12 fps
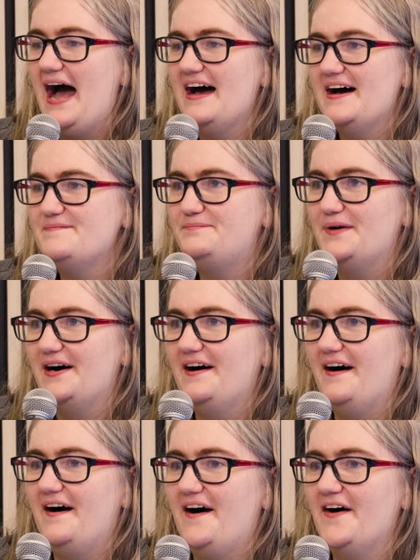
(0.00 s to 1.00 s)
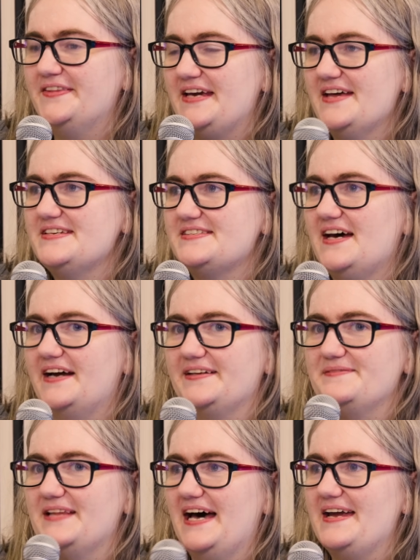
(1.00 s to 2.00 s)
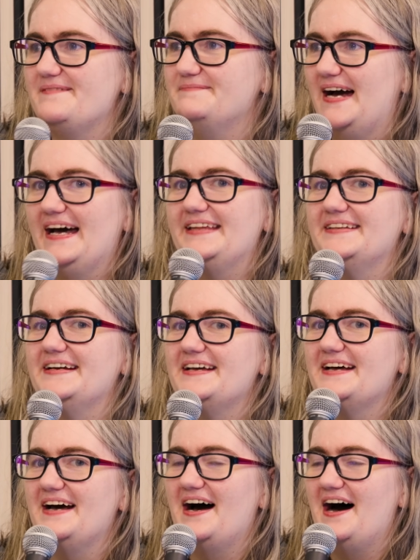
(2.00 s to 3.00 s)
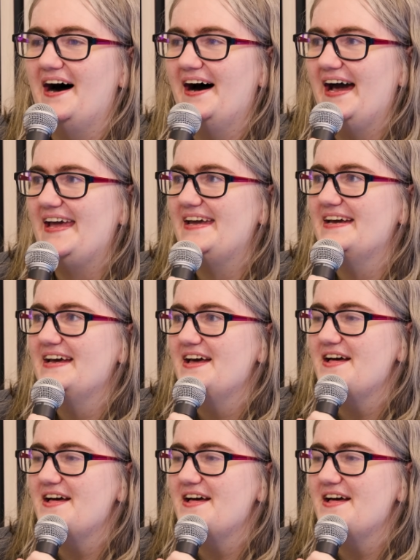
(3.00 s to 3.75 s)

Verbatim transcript: Uh, but on the other side, I'm like, man, I,